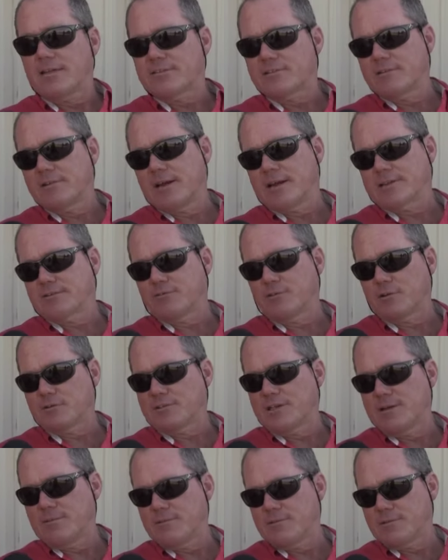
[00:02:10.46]
That's correct. Four
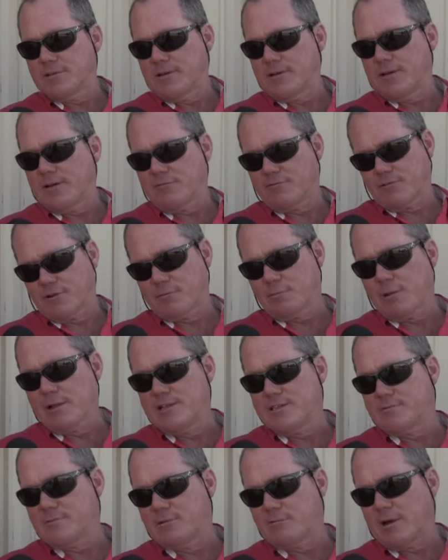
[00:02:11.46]
teams, uh, four
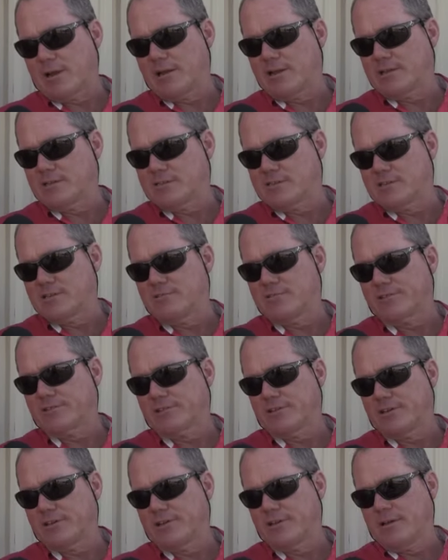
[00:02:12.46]
planes have been running
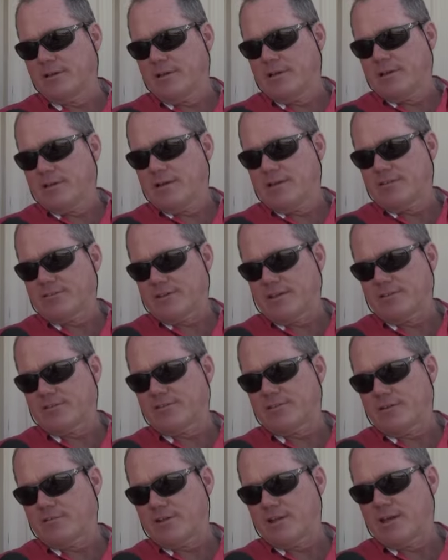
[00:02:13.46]
continuously
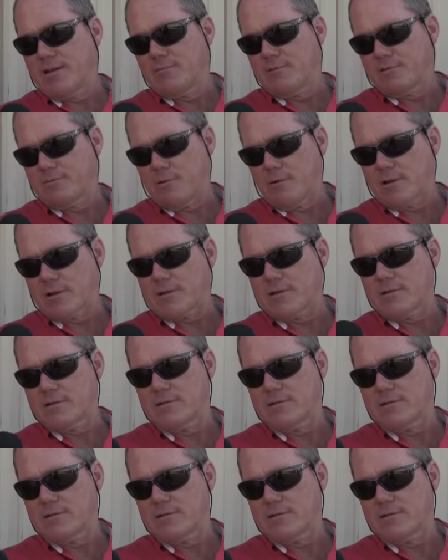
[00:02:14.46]
since 7 a.m. this morning.